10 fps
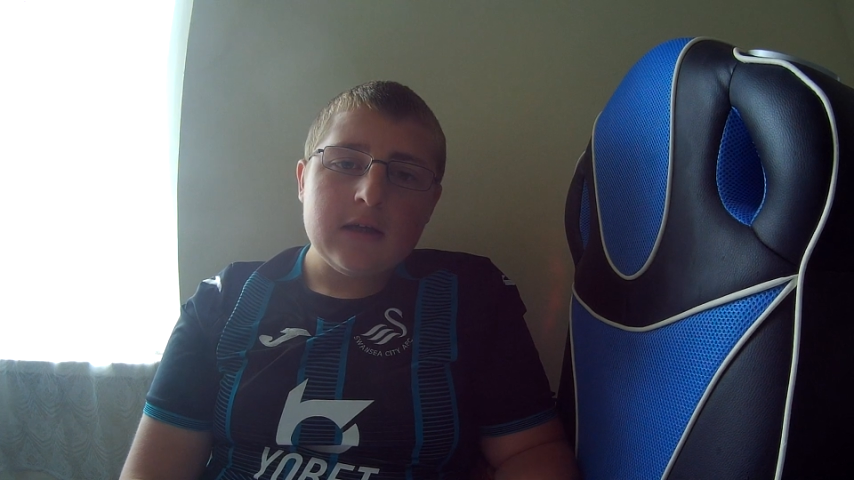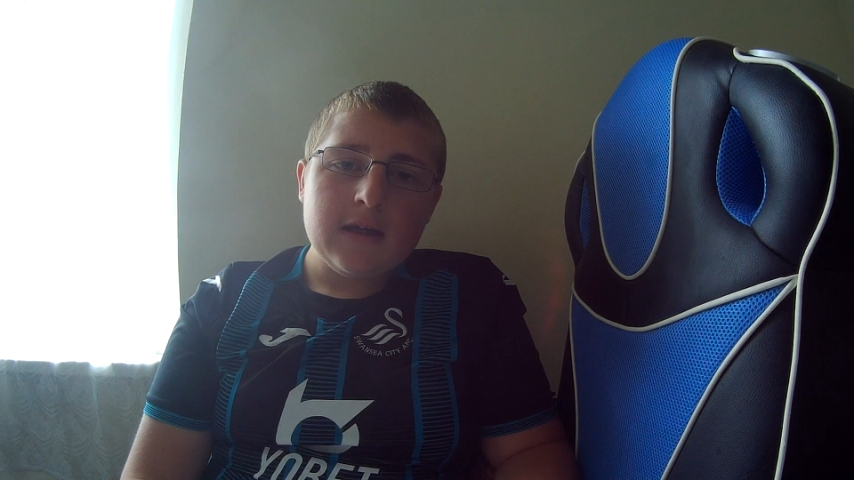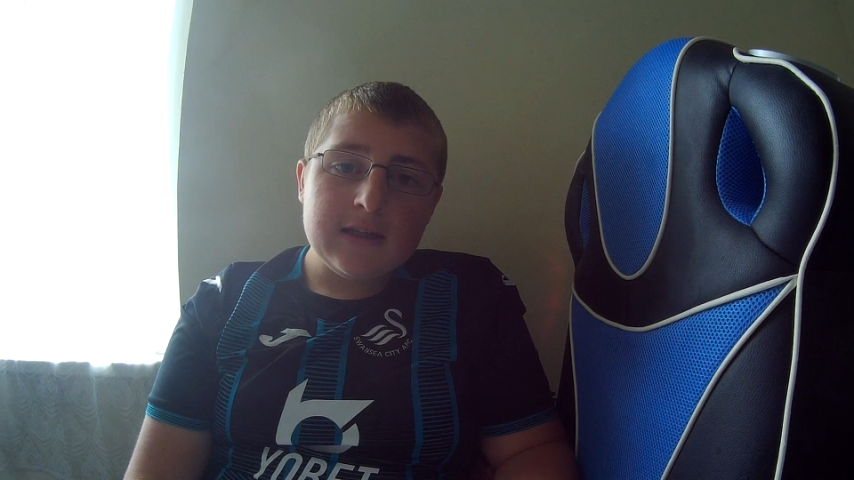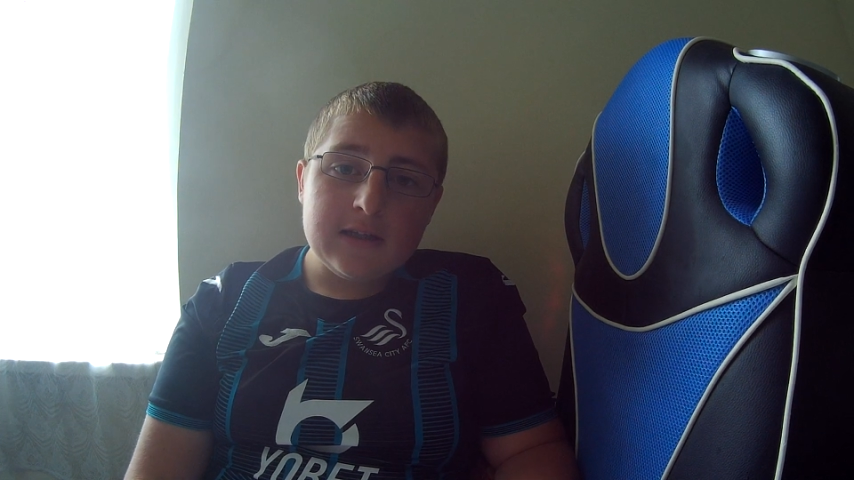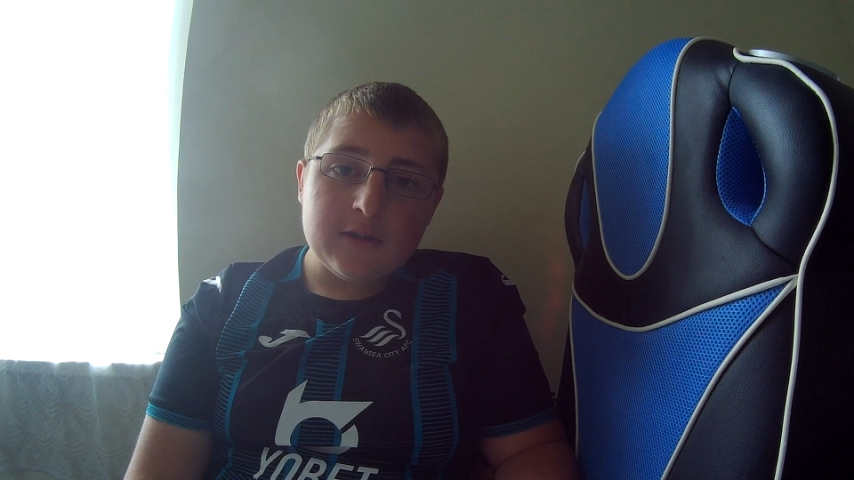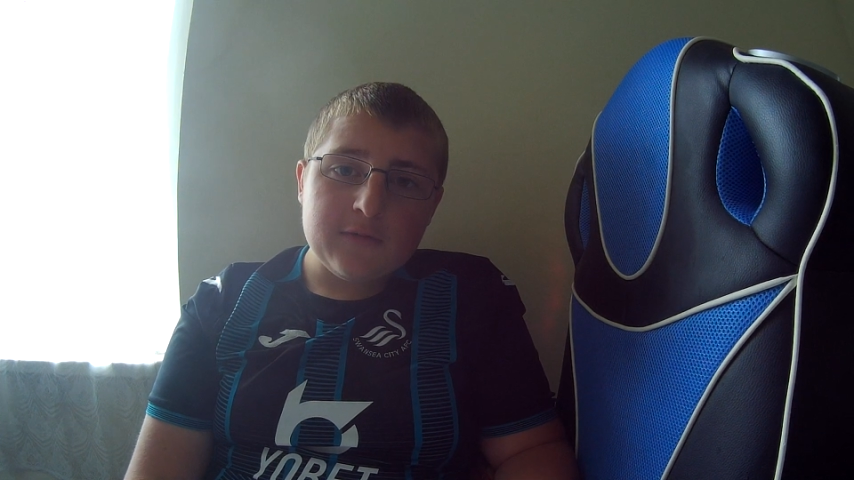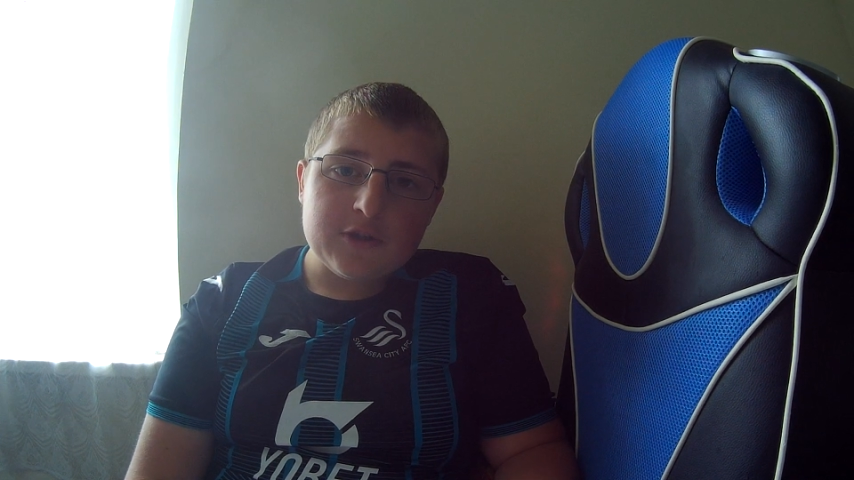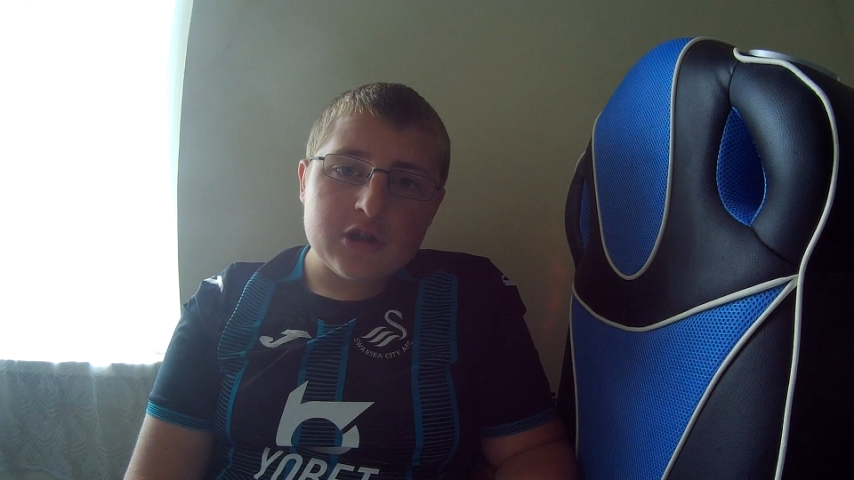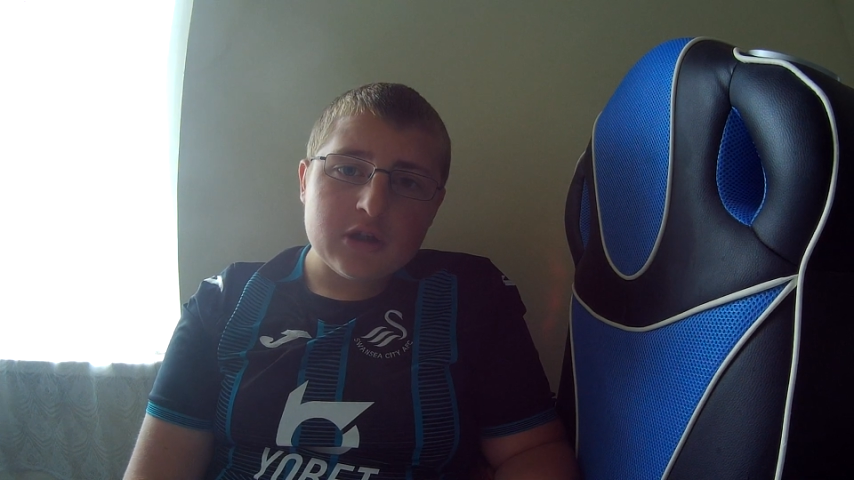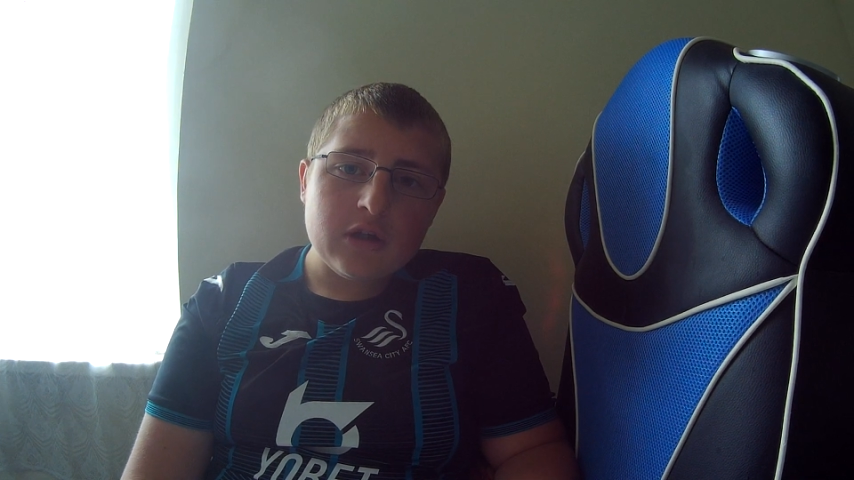in the
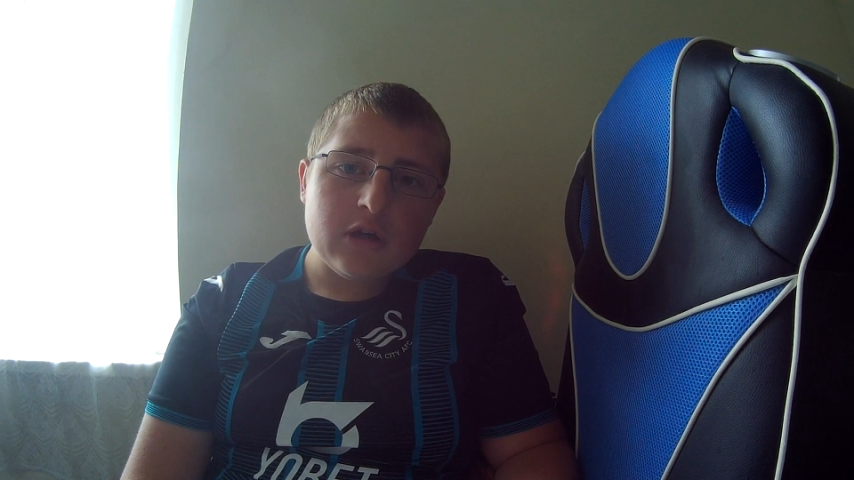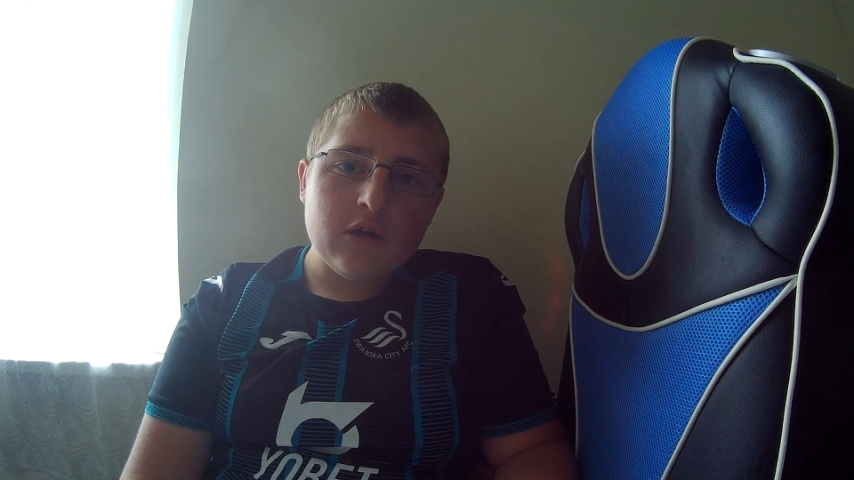division